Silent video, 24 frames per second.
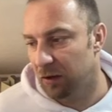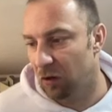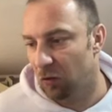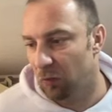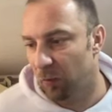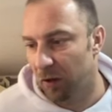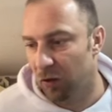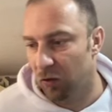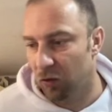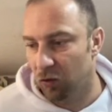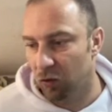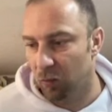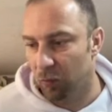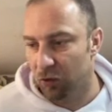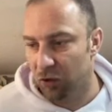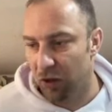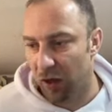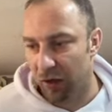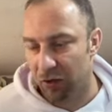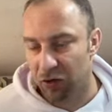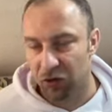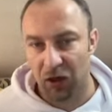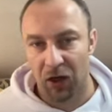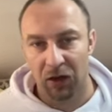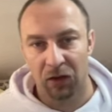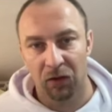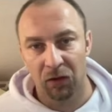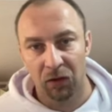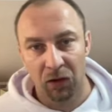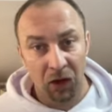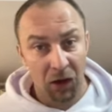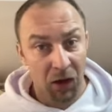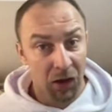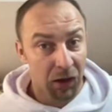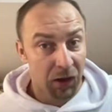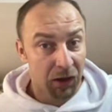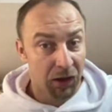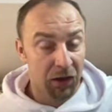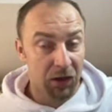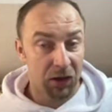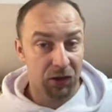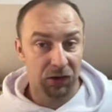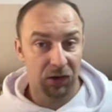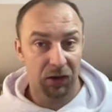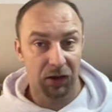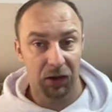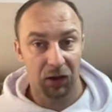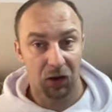here on my YouTube chess channel,
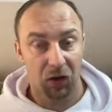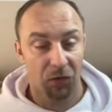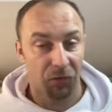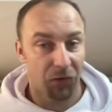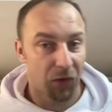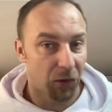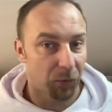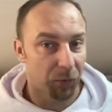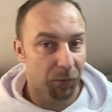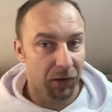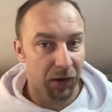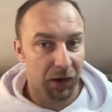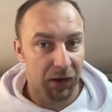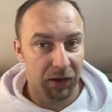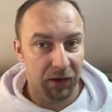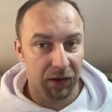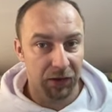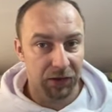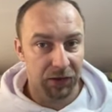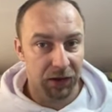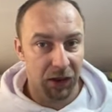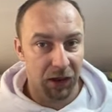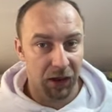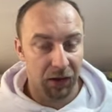here's the link of our playlist.